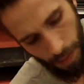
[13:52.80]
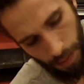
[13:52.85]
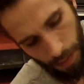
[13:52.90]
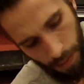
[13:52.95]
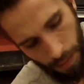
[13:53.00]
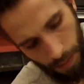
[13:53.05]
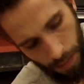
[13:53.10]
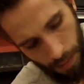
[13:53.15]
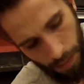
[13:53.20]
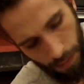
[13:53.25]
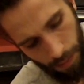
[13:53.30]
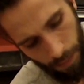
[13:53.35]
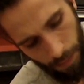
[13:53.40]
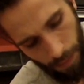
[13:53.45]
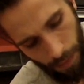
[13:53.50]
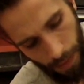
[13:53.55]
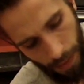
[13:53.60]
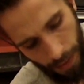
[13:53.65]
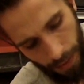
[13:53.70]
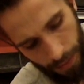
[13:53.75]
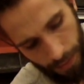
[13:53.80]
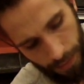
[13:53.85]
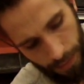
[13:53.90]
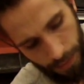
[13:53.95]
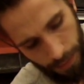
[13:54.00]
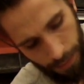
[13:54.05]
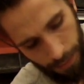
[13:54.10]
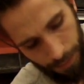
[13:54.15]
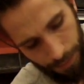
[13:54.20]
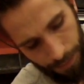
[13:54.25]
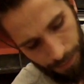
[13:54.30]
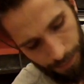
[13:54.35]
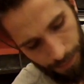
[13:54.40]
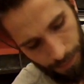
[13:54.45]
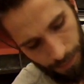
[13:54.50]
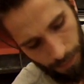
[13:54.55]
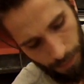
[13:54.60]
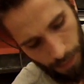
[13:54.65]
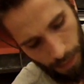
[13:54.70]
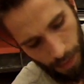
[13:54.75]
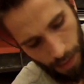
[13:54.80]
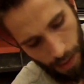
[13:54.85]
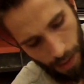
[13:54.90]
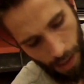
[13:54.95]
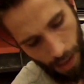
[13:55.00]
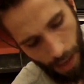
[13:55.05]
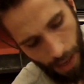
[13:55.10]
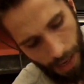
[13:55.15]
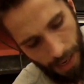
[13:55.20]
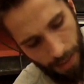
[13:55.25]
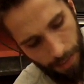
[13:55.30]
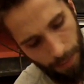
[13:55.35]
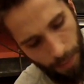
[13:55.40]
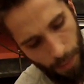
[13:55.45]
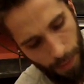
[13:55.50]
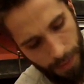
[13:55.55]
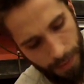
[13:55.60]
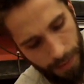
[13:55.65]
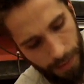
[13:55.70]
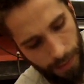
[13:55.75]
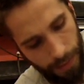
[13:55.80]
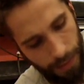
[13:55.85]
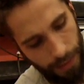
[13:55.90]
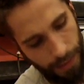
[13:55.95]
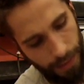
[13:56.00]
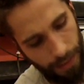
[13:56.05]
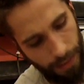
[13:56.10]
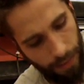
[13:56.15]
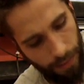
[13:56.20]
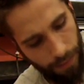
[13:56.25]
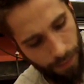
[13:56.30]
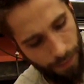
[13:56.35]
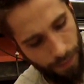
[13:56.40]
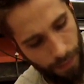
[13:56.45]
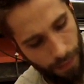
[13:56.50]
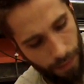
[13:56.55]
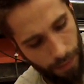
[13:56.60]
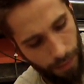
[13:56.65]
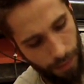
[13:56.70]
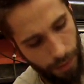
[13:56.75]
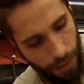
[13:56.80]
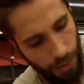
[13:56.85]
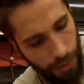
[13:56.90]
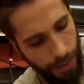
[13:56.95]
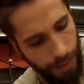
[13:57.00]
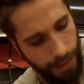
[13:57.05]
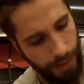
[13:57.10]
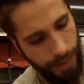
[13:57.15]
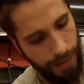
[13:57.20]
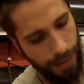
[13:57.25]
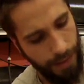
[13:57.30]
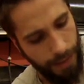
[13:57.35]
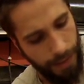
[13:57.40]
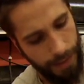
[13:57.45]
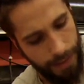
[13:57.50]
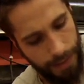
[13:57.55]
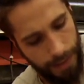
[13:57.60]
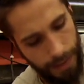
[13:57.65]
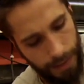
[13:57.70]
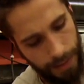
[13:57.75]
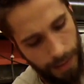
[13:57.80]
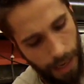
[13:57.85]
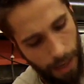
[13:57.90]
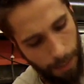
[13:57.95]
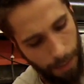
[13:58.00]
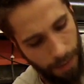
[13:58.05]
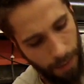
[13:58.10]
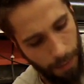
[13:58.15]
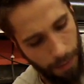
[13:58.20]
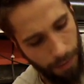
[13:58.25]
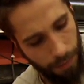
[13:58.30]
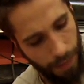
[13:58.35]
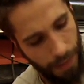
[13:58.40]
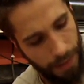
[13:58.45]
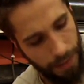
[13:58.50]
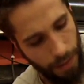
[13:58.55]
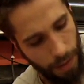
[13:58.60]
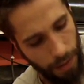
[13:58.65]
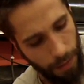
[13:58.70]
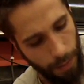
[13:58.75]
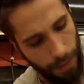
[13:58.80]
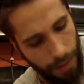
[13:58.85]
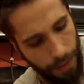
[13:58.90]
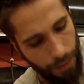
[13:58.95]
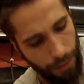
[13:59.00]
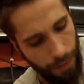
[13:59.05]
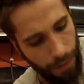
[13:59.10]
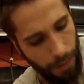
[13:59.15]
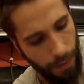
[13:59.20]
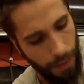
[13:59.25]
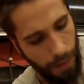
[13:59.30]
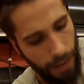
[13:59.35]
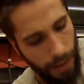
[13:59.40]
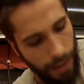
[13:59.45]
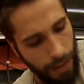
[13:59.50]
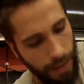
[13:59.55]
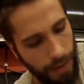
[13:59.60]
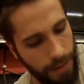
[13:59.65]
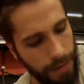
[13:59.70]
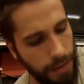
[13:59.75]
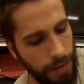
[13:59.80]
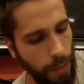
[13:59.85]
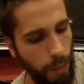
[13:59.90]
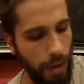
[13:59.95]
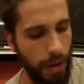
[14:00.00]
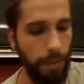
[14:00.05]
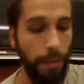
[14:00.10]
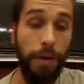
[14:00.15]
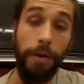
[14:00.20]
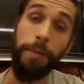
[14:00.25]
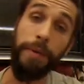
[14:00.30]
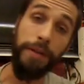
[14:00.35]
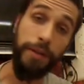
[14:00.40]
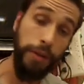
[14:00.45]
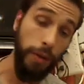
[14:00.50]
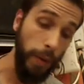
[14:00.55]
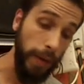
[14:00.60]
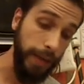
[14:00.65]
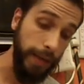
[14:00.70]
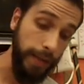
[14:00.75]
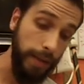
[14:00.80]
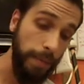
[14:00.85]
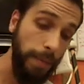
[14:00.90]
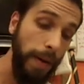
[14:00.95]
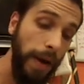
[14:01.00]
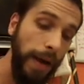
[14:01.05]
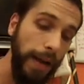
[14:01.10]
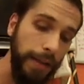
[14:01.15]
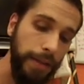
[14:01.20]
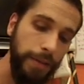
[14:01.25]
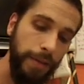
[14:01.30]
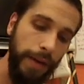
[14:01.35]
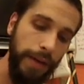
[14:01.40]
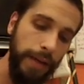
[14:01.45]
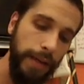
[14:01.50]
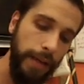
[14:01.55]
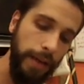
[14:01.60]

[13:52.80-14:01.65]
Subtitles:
All right. I am going to leave a good thickness at the top. I don't want to raise all the way through. This is where I'm going to be joining the pots right